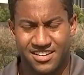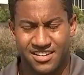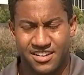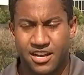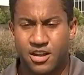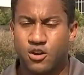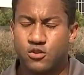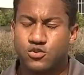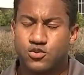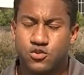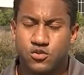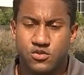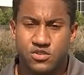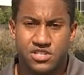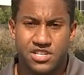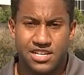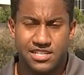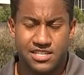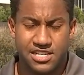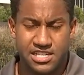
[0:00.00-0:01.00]
Now, Coach
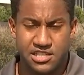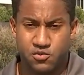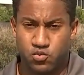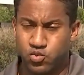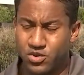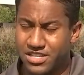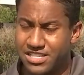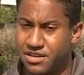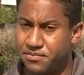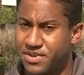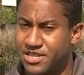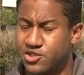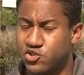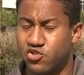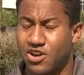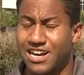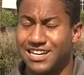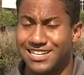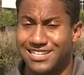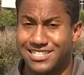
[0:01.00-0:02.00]
Gruden says he's really been
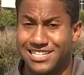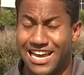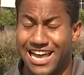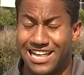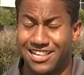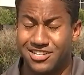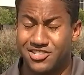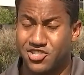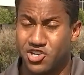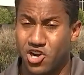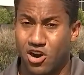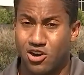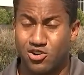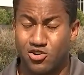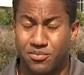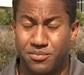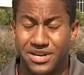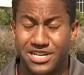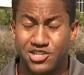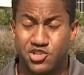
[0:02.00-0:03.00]
trying to challenge
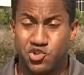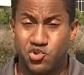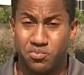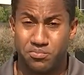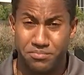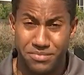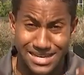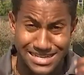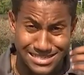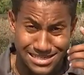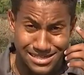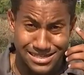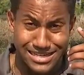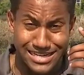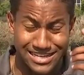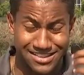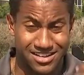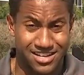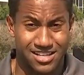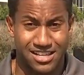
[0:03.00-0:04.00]
Gardner Minshew
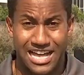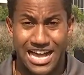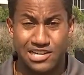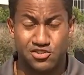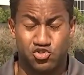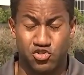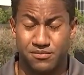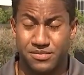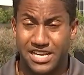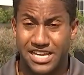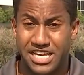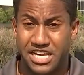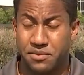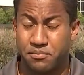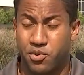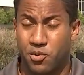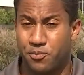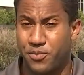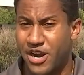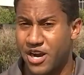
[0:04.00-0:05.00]
mentally in the classroom to get
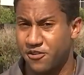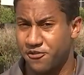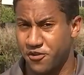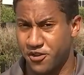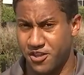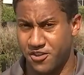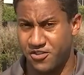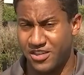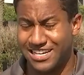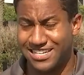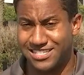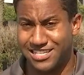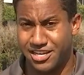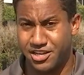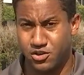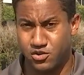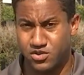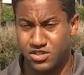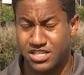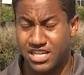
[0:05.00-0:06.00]
him prepared for the things that
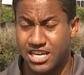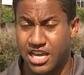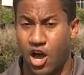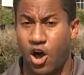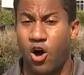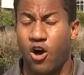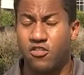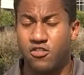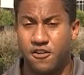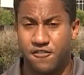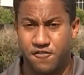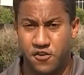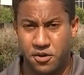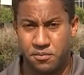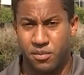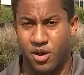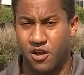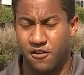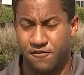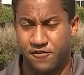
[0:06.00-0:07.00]
he'll see on the
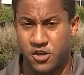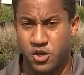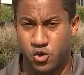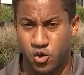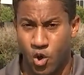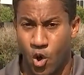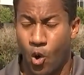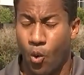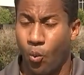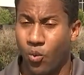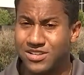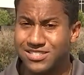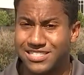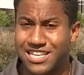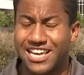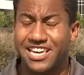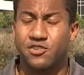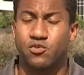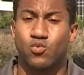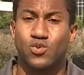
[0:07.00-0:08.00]
football field once
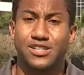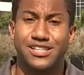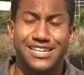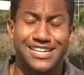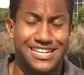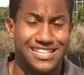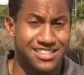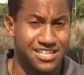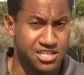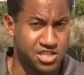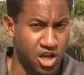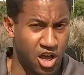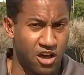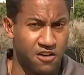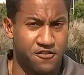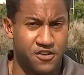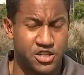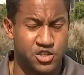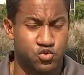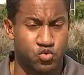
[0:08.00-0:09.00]
they can really get this
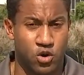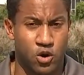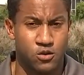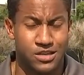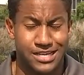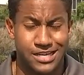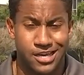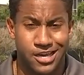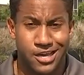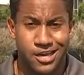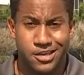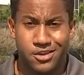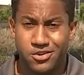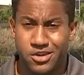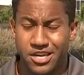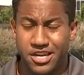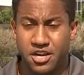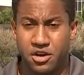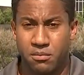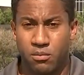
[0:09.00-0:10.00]
offense rolling.
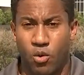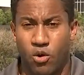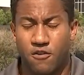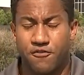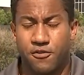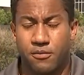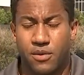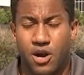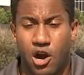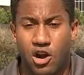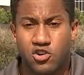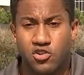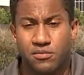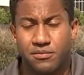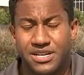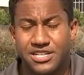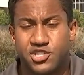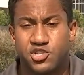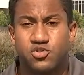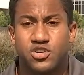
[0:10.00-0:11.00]
You can hear more from
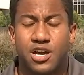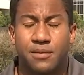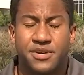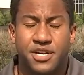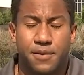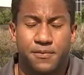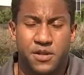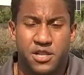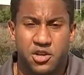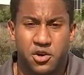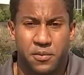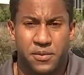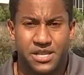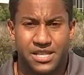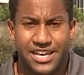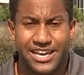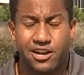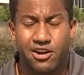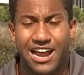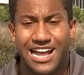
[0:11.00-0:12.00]
Gardner Minshew coming up a little
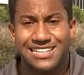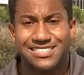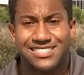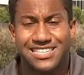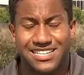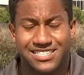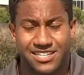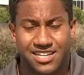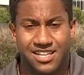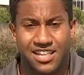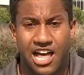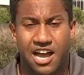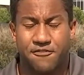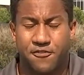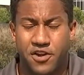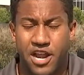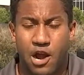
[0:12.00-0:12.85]
bit later at 6 o'clock.